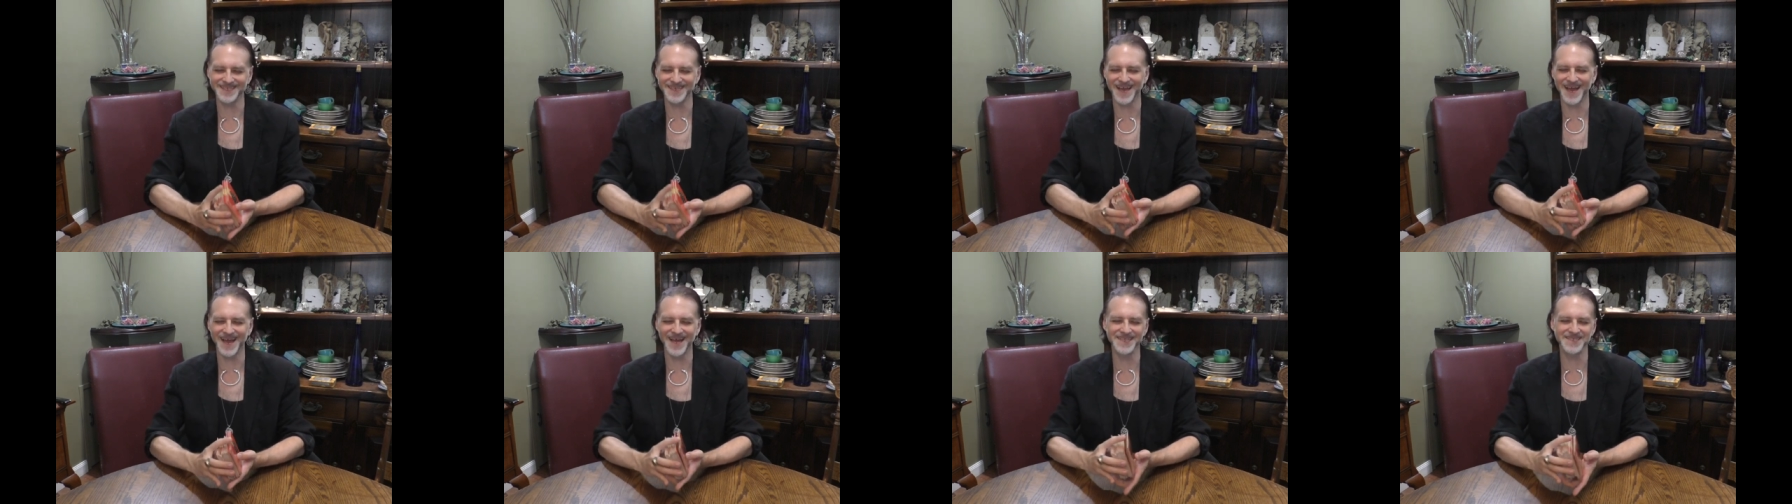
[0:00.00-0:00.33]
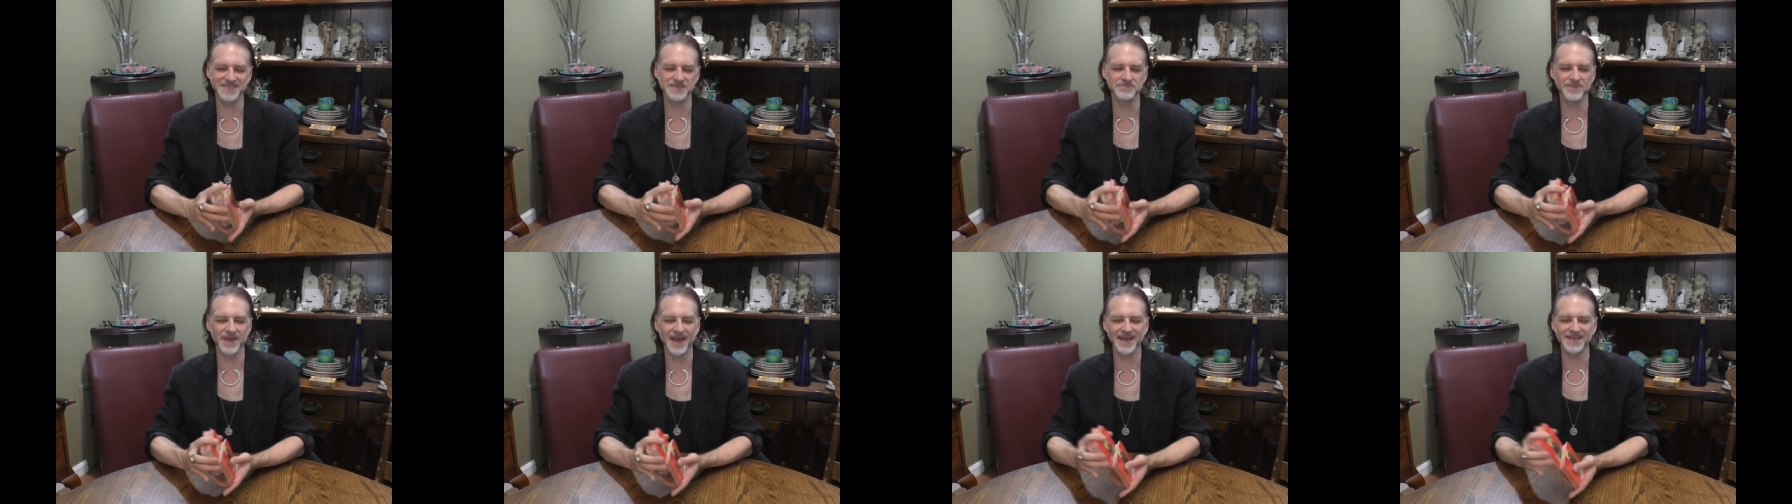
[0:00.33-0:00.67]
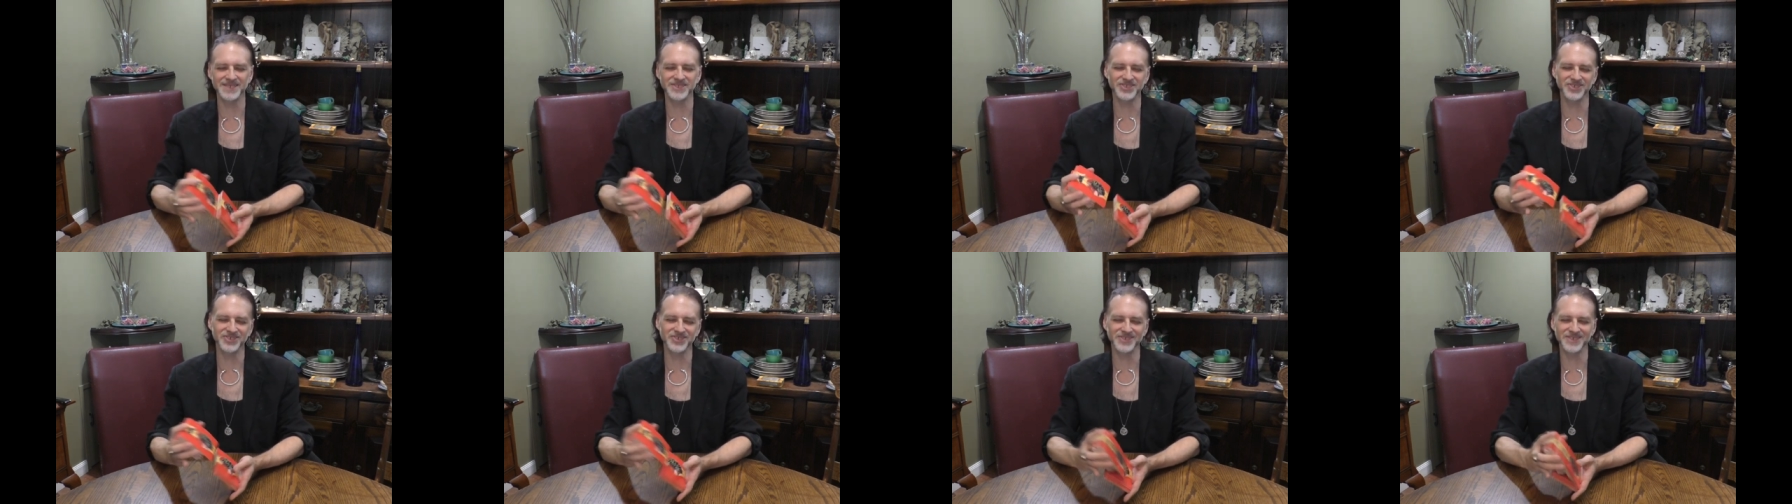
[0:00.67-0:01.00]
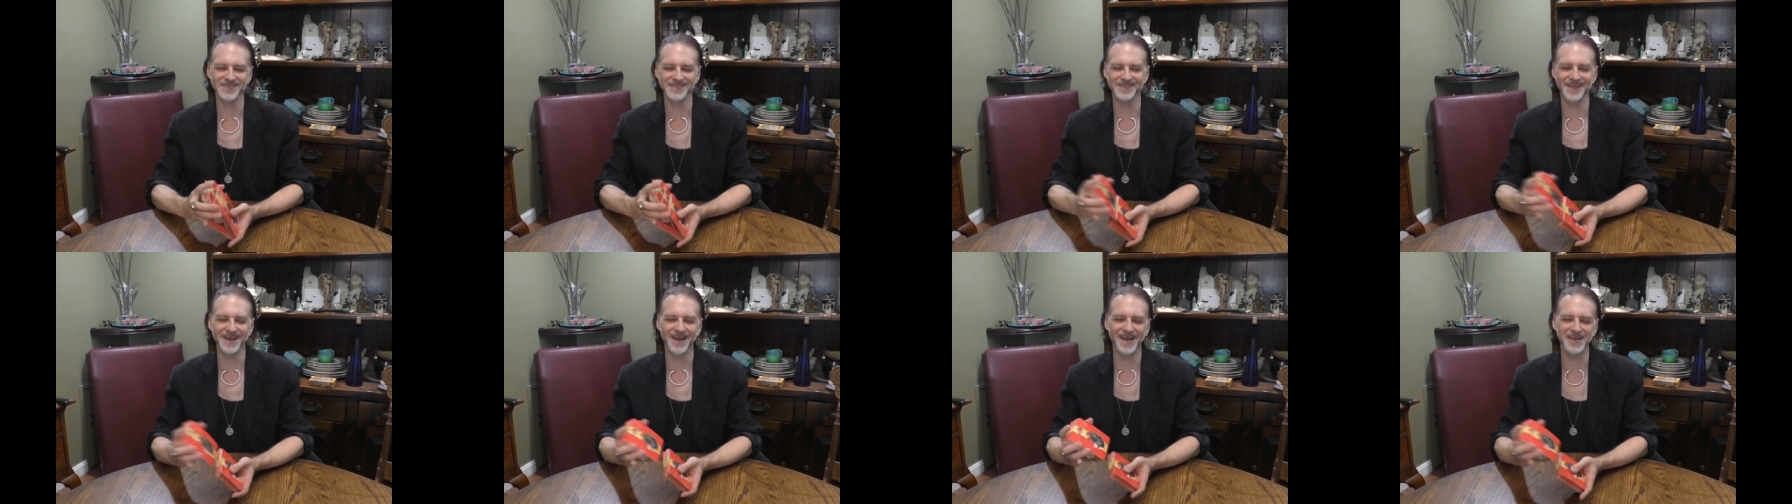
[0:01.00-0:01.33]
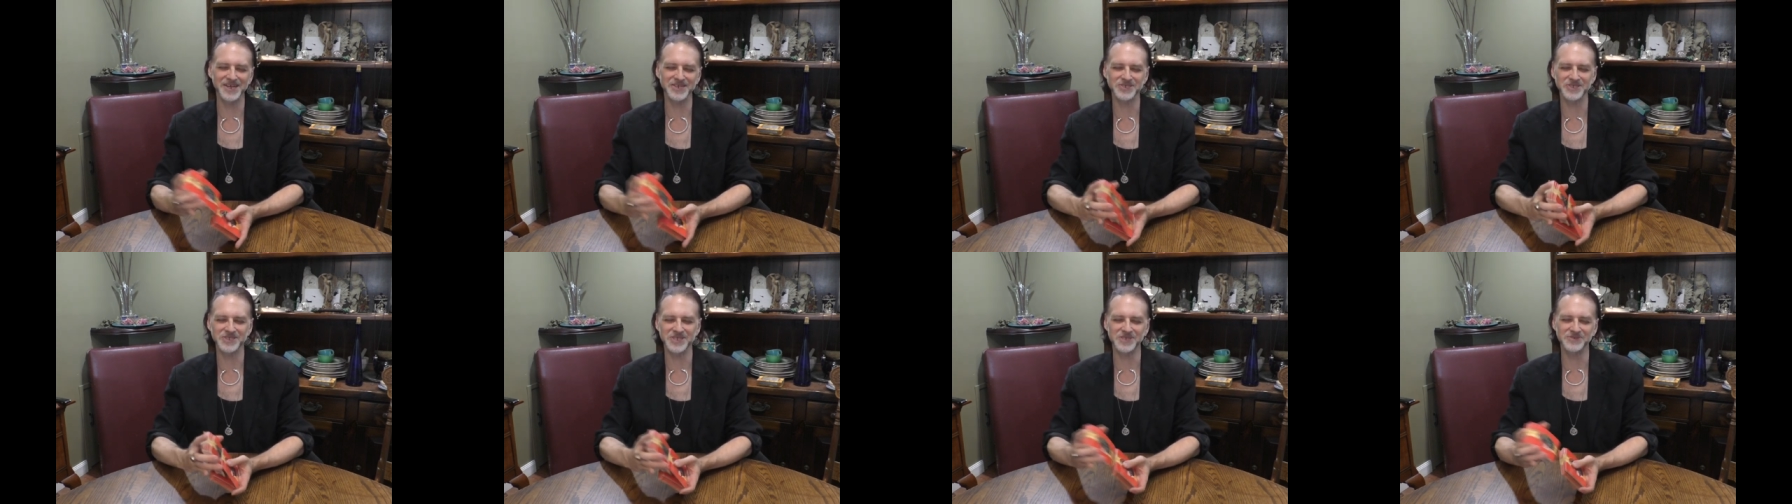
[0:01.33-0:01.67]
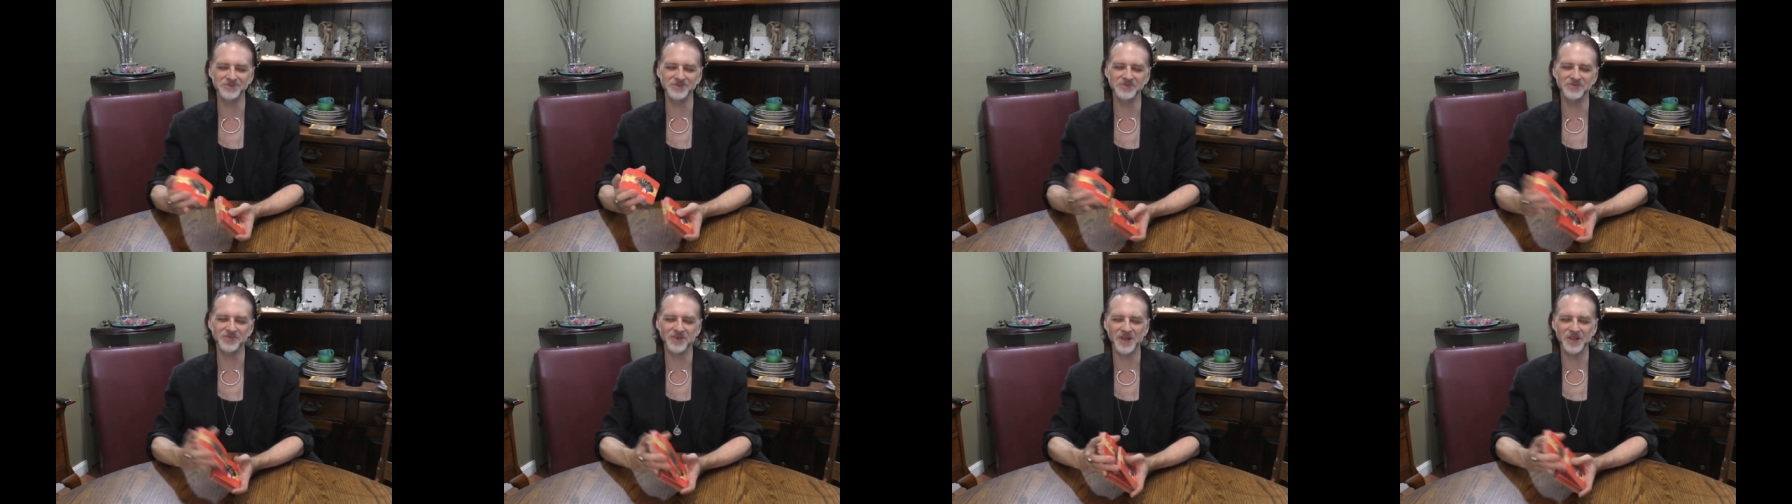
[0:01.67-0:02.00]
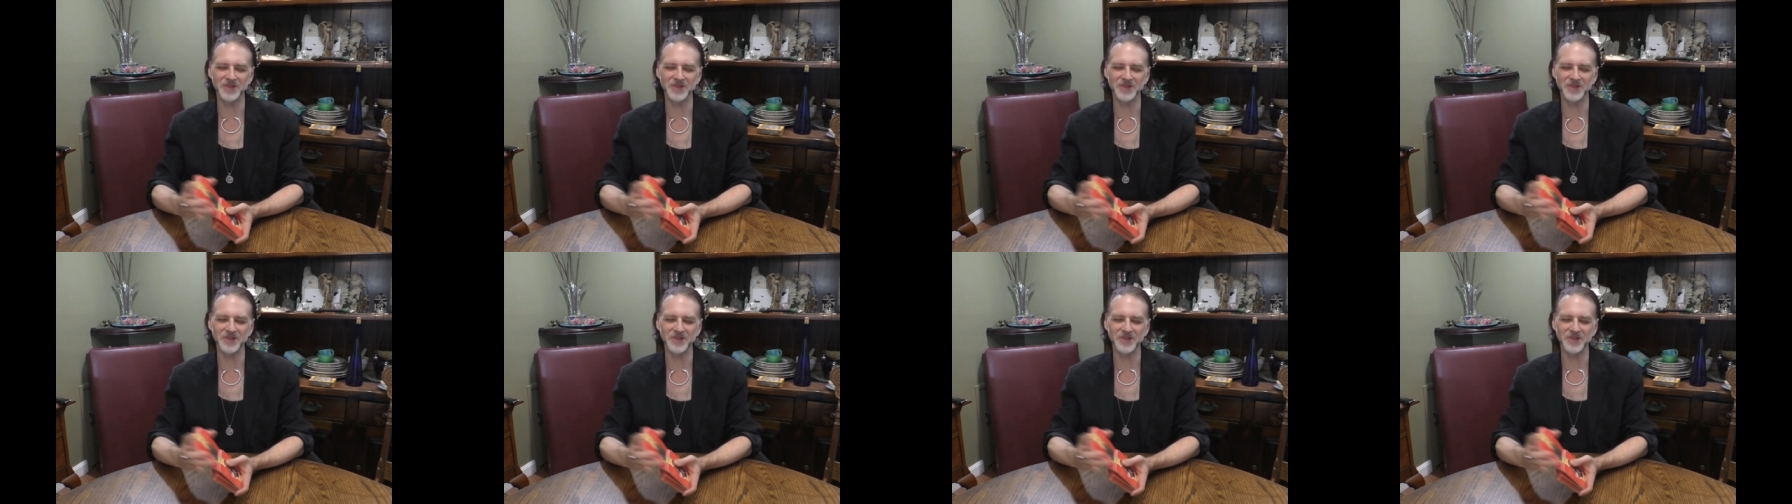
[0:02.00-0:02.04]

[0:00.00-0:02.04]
gods, masters, and the higher selves of